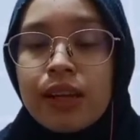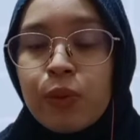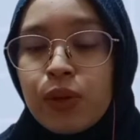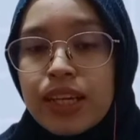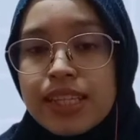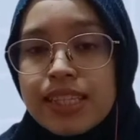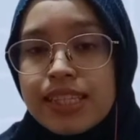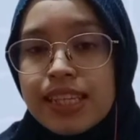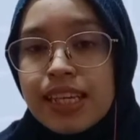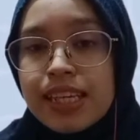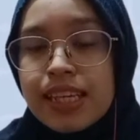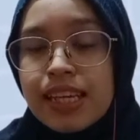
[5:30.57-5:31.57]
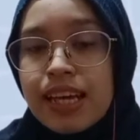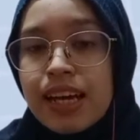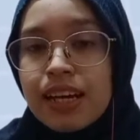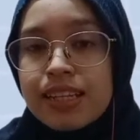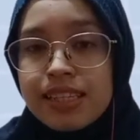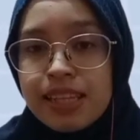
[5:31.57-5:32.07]
Then we can see
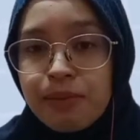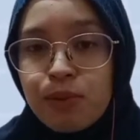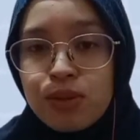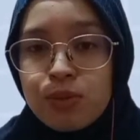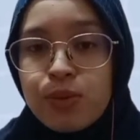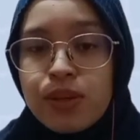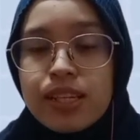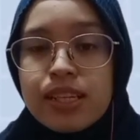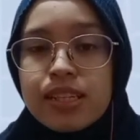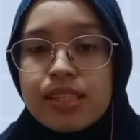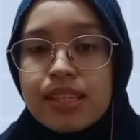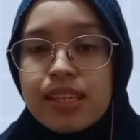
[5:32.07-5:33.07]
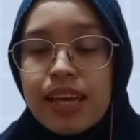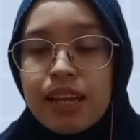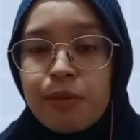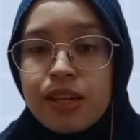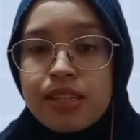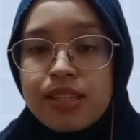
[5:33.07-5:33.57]
the same goes with the zinc
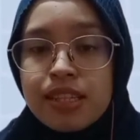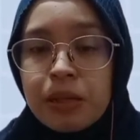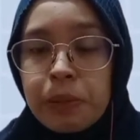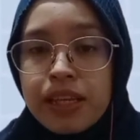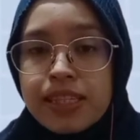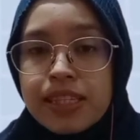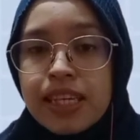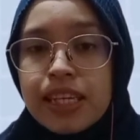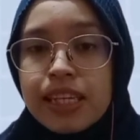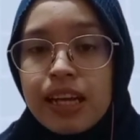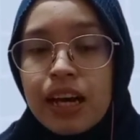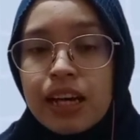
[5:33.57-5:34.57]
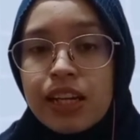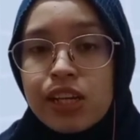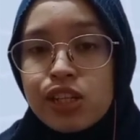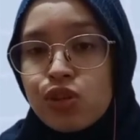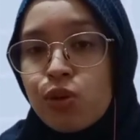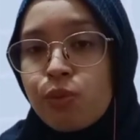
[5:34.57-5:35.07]
aluminum cinnamic acid
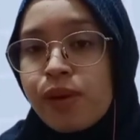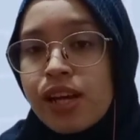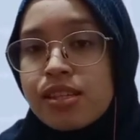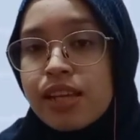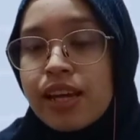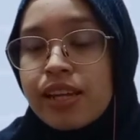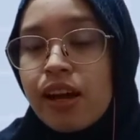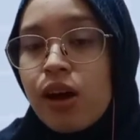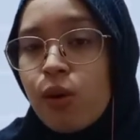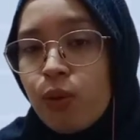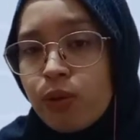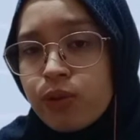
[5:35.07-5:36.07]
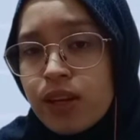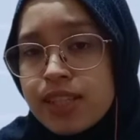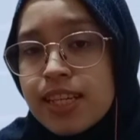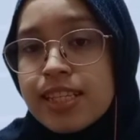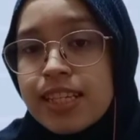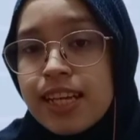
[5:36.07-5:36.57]
that show bands at
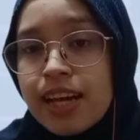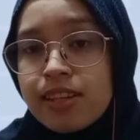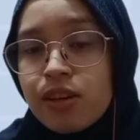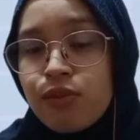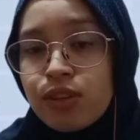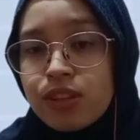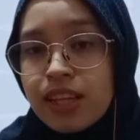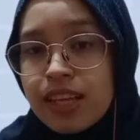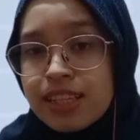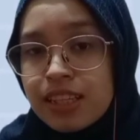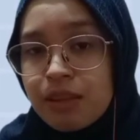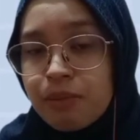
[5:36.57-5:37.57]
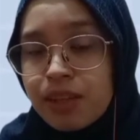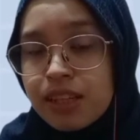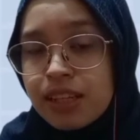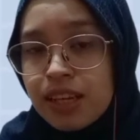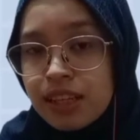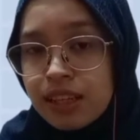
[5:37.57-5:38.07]
1648 cm
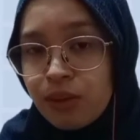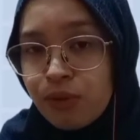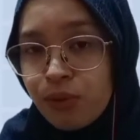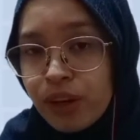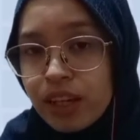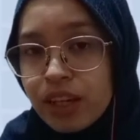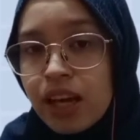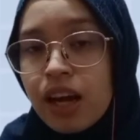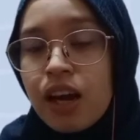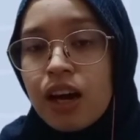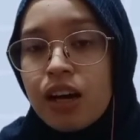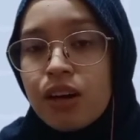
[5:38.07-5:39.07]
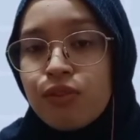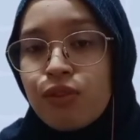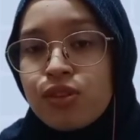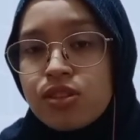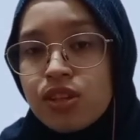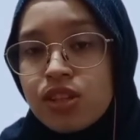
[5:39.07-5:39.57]
-1
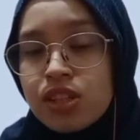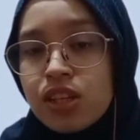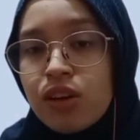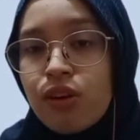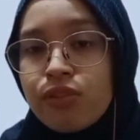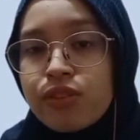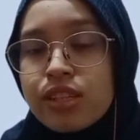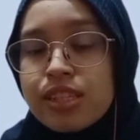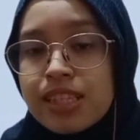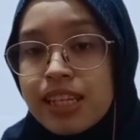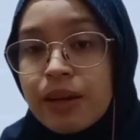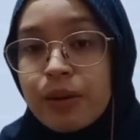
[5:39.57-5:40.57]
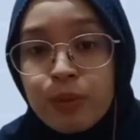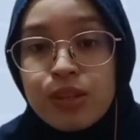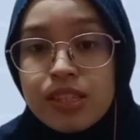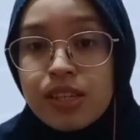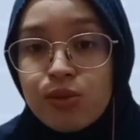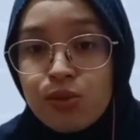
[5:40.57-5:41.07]
for stretching of the
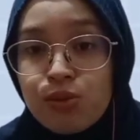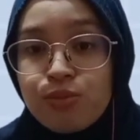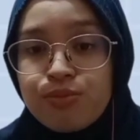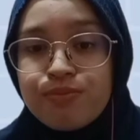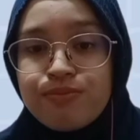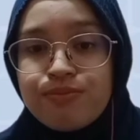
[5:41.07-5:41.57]
C-double-C group.